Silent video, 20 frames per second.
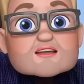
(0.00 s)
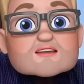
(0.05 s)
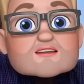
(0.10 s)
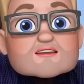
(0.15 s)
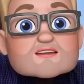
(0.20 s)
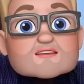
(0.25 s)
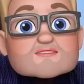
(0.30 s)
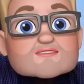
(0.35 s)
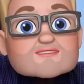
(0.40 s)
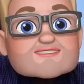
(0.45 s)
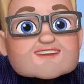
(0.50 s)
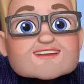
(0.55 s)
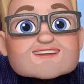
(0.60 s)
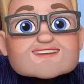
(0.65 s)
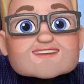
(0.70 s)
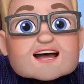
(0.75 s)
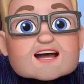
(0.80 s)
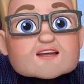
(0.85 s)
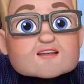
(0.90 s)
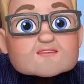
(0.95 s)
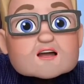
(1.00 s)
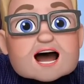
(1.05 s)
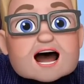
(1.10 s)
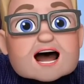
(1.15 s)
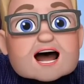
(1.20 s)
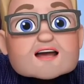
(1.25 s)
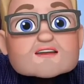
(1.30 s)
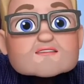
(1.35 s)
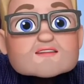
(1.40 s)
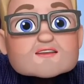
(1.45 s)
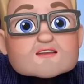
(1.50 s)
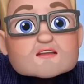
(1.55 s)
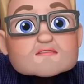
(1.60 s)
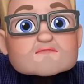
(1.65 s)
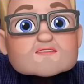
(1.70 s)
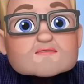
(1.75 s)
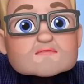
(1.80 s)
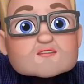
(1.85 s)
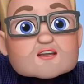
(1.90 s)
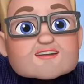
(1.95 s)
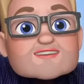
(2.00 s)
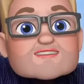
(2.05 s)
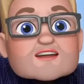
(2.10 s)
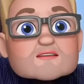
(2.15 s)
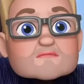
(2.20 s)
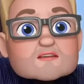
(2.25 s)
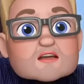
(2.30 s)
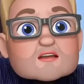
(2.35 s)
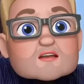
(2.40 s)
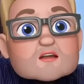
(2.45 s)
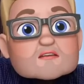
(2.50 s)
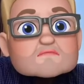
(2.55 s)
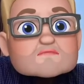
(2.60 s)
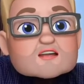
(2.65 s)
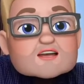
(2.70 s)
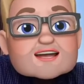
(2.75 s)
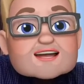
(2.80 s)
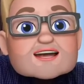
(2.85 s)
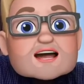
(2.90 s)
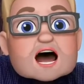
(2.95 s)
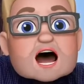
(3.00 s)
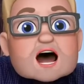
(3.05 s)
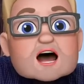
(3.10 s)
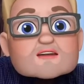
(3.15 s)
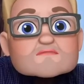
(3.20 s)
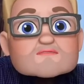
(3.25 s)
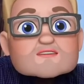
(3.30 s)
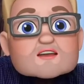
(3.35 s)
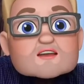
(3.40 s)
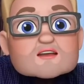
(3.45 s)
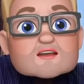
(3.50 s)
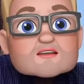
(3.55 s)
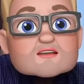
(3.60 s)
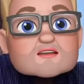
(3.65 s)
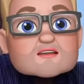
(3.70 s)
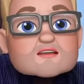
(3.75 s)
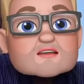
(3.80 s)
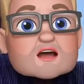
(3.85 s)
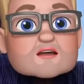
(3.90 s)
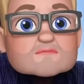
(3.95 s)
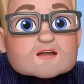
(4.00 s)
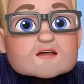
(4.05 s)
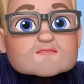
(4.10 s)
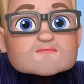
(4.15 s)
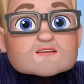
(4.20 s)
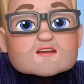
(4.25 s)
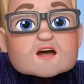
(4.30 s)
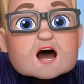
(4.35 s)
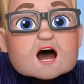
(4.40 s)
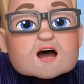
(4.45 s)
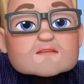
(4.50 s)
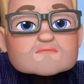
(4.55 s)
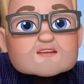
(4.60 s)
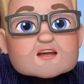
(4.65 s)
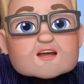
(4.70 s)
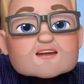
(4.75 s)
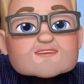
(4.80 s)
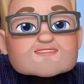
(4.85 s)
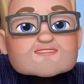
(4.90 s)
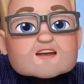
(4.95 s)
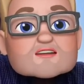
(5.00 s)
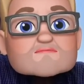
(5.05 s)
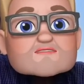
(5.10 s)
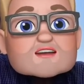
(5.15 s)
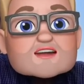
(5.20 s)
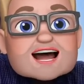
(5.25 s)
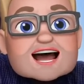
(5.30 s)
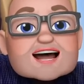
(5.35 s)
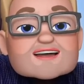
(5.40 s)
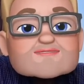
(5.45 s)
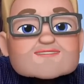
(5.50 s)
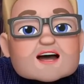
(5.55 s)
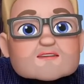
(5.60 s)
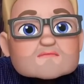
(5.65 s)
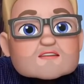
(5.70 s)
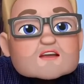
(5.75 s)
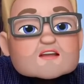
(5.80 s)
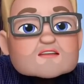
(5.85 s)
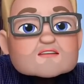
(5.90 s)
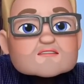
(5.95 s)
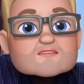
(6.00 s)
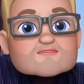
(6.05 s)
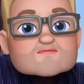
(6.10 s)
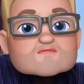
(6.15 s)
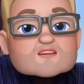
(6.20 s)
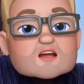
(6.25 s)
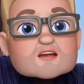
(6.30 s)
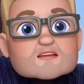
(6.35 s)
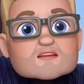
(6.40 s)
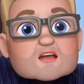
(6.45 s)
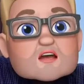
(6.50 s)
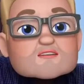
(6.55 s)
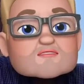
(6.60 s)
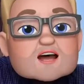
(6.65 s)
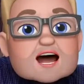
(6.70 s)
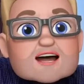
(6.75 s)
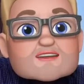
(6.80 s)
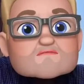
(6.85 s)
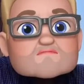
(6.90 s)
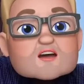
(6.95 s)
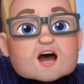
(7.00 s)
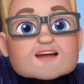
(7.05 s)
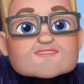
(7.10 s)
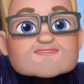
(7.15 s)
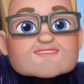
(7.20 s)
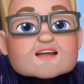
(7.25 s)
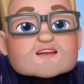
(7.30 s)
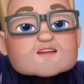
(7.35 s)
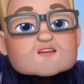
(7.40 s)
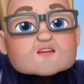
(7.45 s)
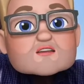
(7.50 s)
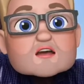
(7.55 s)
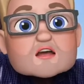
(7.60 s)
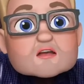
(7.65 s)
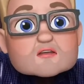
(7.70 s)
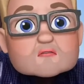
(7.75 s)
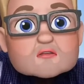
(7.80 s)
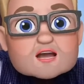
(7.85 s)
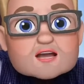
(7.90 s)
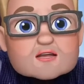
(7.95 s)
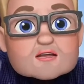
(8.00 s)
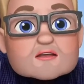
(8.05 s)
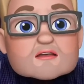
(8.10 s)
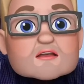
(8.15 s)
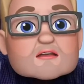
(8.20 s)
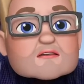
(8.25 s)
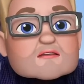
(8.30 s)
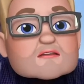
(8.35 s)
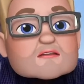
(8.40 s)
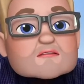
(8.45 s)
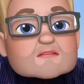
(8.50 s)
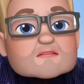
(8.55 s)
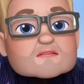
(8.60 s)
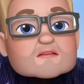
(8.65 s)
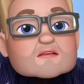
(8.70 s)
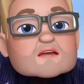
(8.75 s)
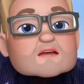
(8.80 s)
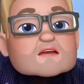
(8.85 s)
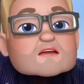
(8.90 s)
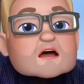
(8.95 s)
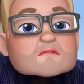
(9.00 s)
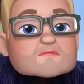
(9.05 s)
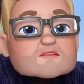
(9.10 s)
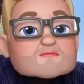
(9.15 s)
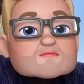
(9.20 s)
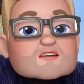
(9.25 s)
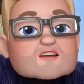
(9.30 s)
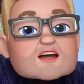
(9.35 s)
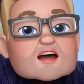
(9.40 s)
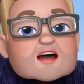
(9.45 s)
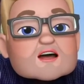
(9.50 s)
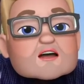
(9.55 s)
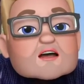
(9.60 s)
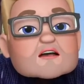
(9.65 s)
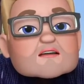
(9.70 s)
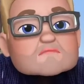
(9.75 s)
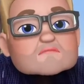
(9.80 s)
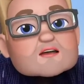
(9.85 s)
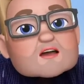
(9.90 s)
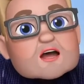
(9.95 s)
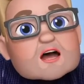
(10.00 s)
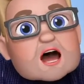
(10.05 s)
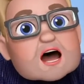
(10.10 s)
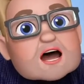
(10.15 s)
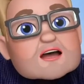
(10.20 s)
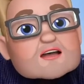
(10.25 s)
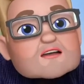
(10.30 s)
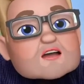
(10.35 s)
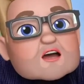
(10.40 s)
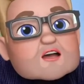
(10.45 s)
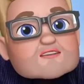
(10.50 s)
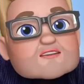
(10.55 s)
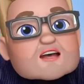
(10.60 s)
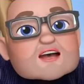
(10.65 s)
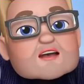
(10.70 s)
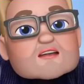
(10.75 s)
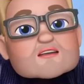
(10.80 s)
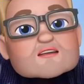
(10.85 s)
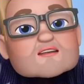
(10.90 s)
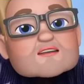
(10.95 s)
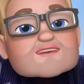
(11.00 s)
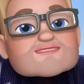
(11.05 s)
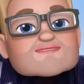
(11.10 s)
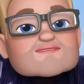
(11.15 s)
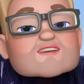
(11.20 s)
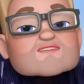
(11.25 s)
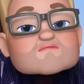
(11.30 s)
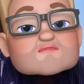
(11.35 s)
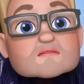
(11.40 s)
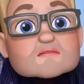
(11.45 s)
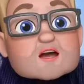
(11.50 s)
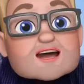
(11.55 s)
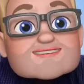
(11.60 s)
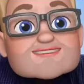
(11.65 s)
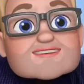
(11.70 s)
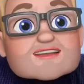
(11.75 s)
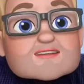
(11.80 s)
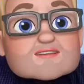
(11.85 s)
There's continued haggling over the president being overly confident about the combination of an anti-malarial drug called hydroxychloroquine coupled with an antibiotic called azithromycin.